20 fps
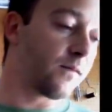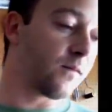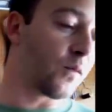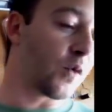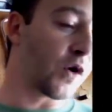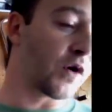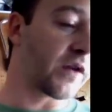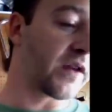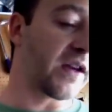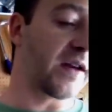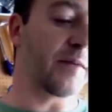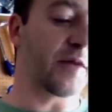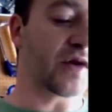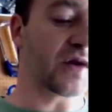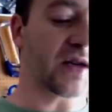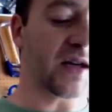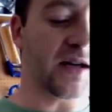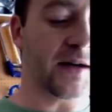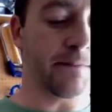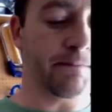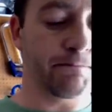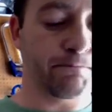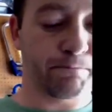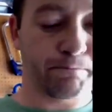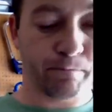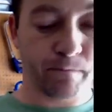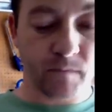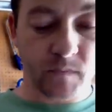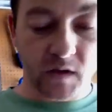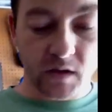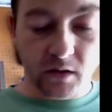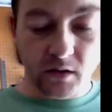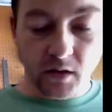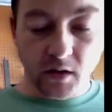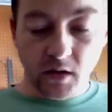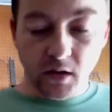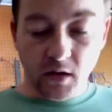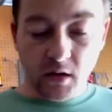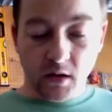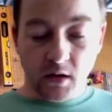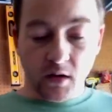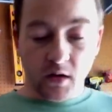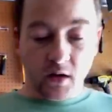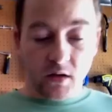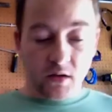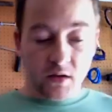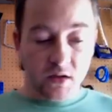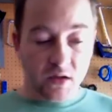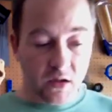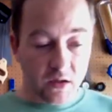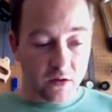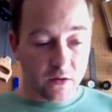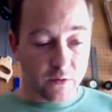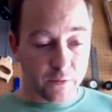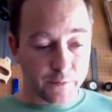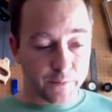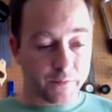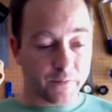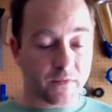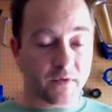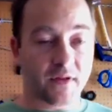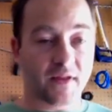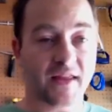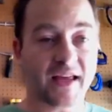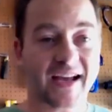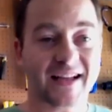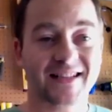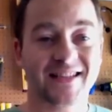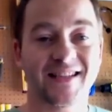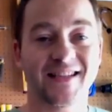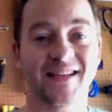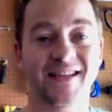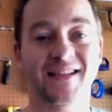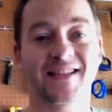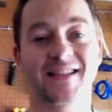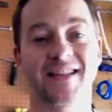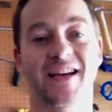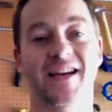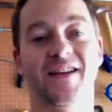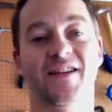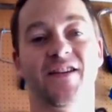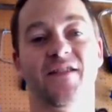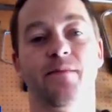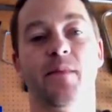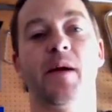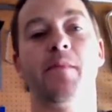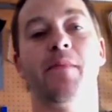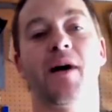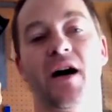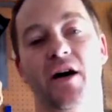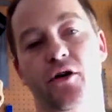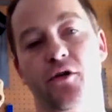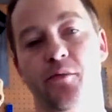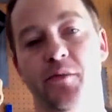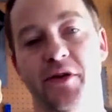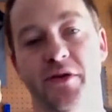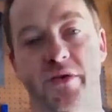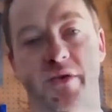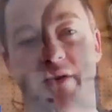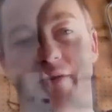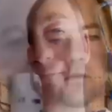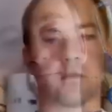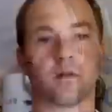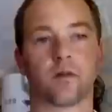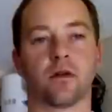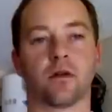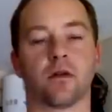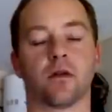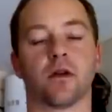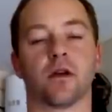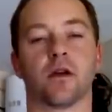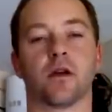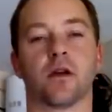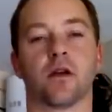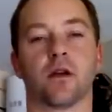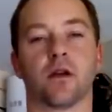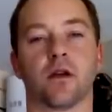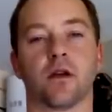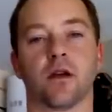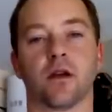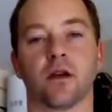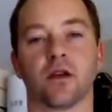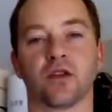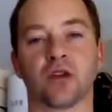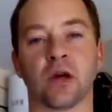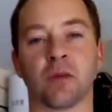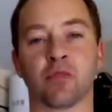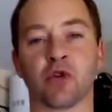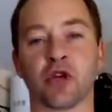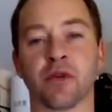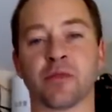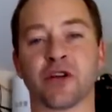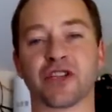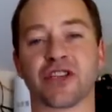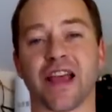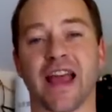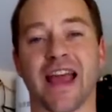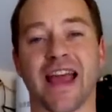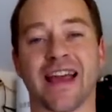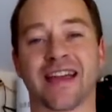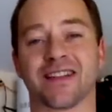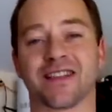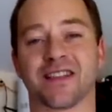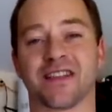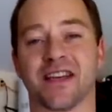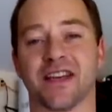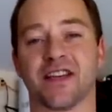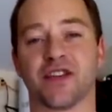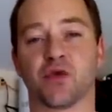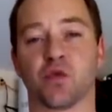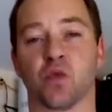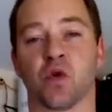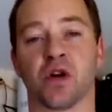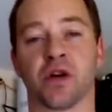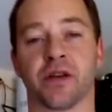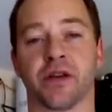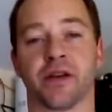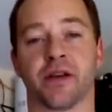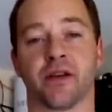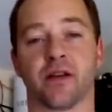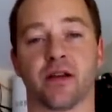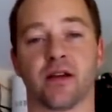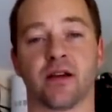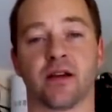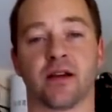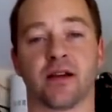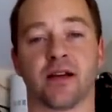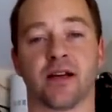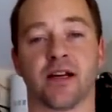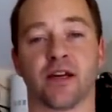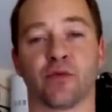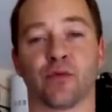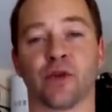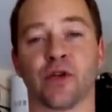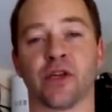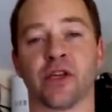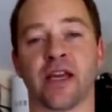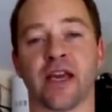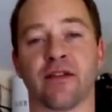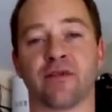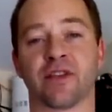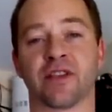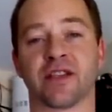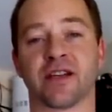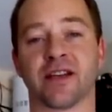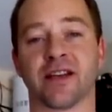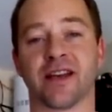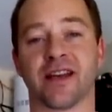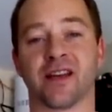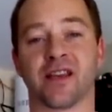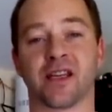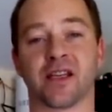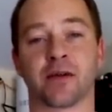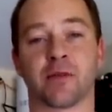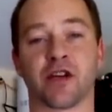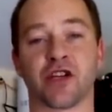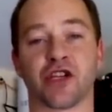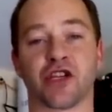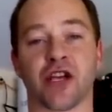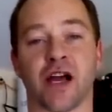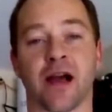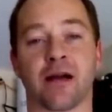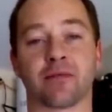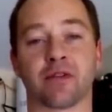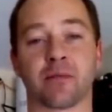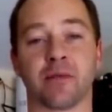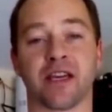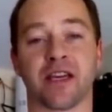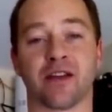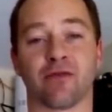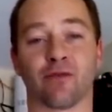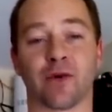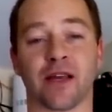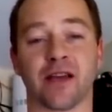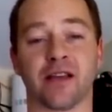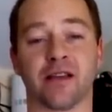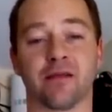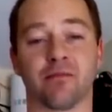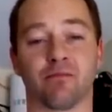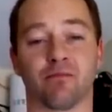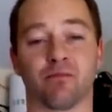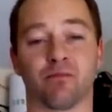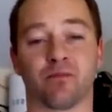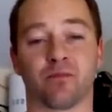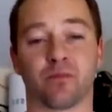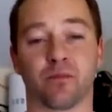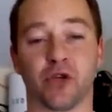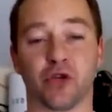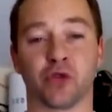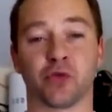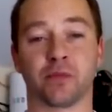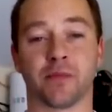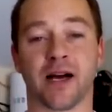worth any more time. So that's the extent of my model building. So I'm pretty much at stage one. Uh, I really haven't done anything to my shop to make it ready to build